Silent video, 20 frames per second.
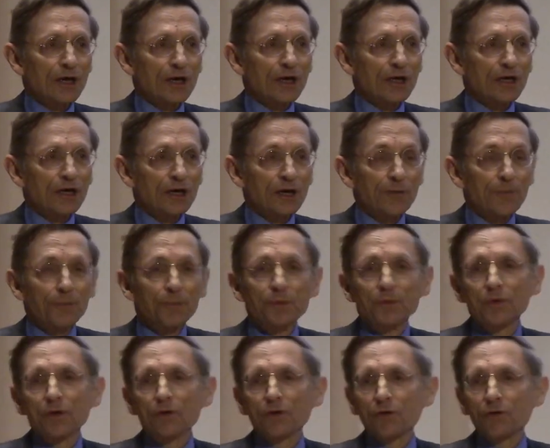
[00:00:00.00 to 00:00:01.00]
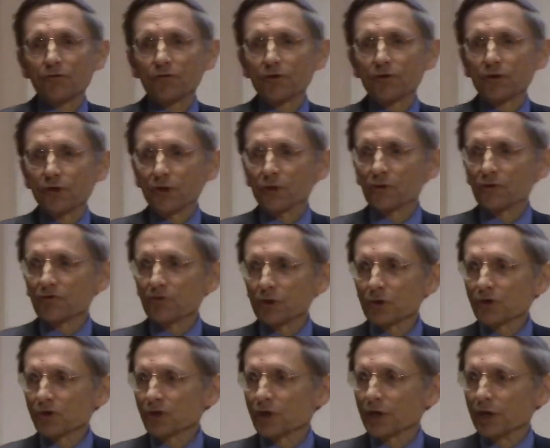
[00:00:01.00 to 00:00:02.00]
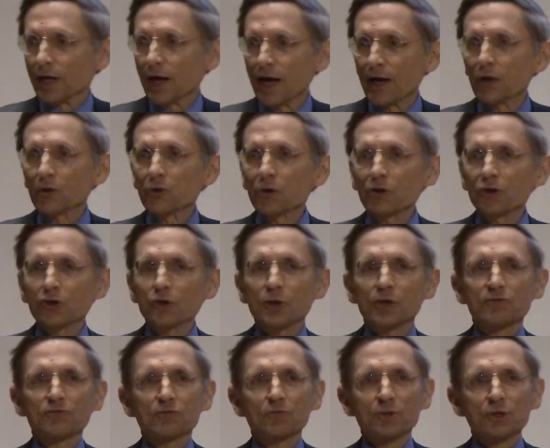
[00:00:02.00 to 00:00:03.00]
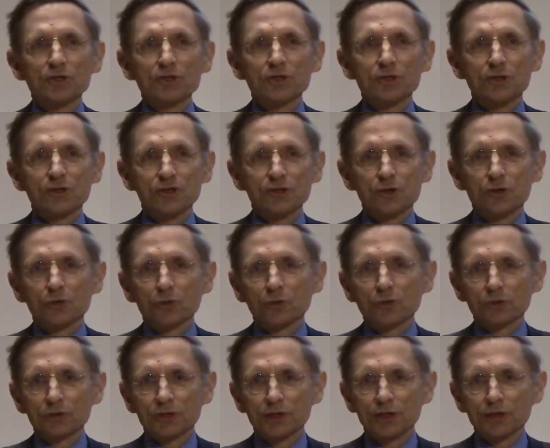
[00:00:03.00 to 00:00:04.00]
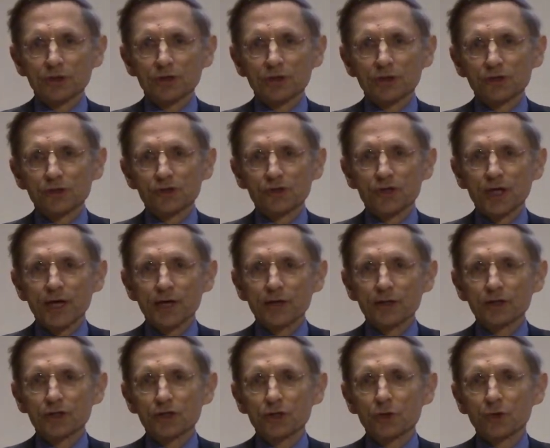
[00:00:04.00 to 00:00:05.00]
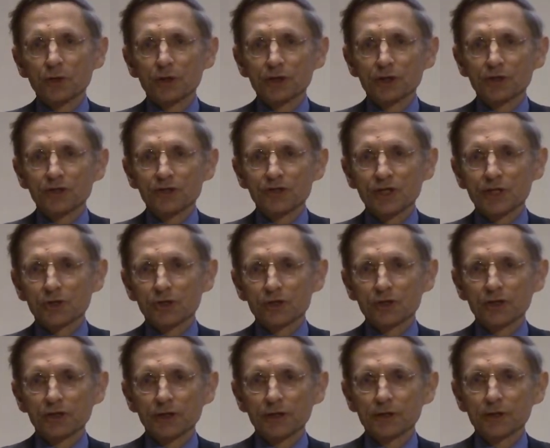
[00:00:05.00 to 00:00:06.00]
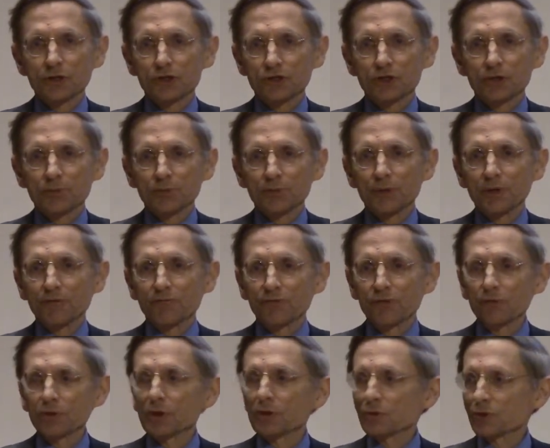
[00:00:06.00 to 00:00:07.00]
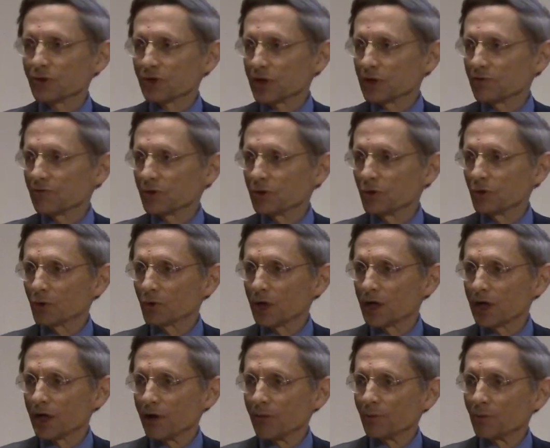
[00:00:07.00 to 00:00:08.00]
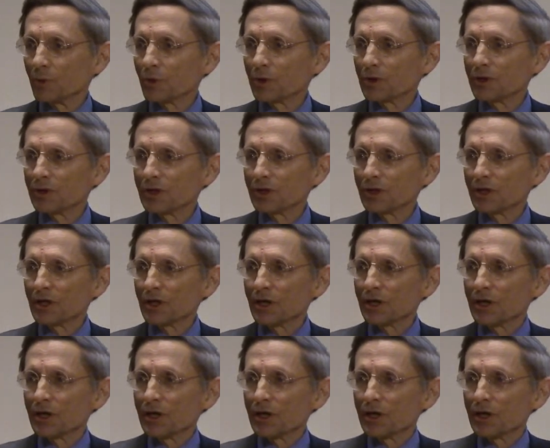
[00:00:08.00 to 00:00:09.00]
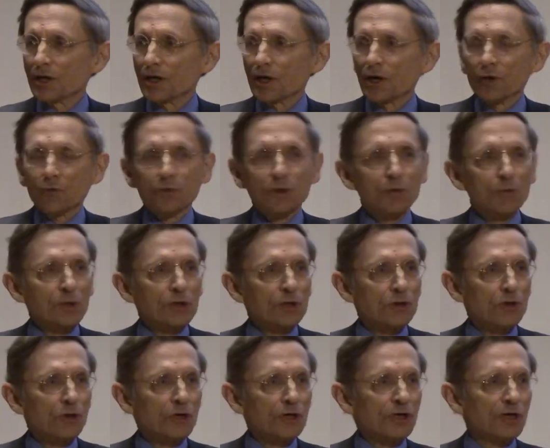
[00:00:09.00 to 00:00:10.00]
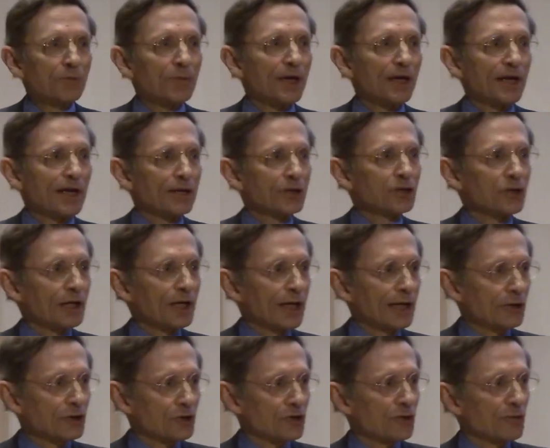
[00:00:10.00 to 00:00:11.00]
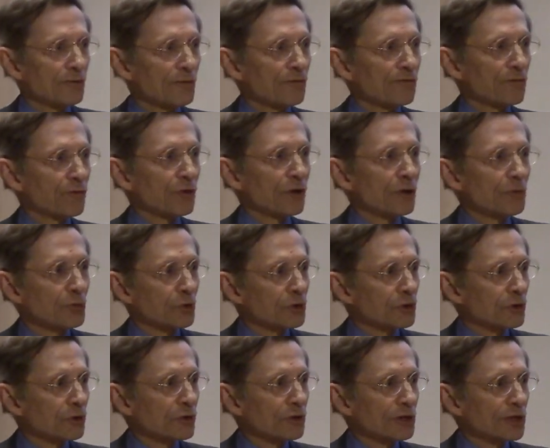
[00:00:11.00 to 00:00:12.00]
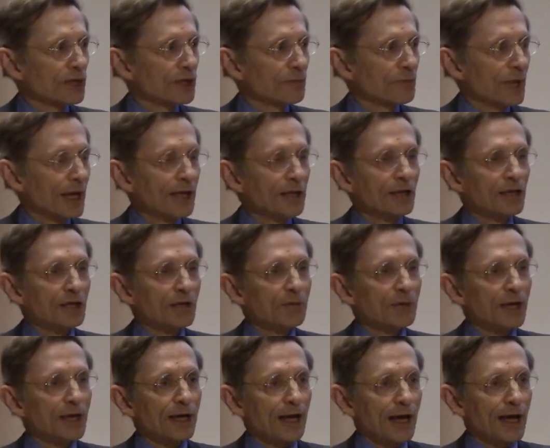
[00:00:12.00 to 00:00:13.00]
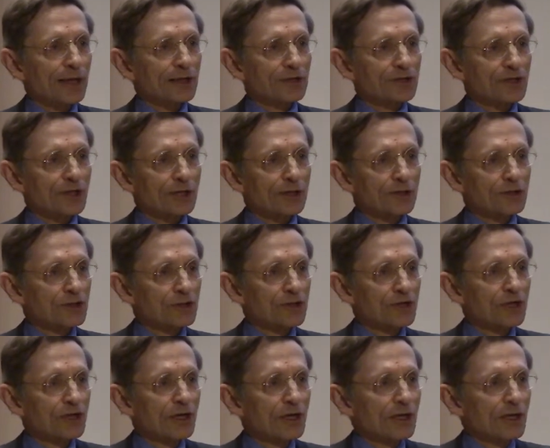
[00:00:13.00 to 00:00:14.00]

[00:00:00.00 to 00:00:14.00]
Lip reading: For the university, how can you have a business school teaching strategy, organization, leadership if you don't see the new game? When we talk about education reform, we're talking mainly about access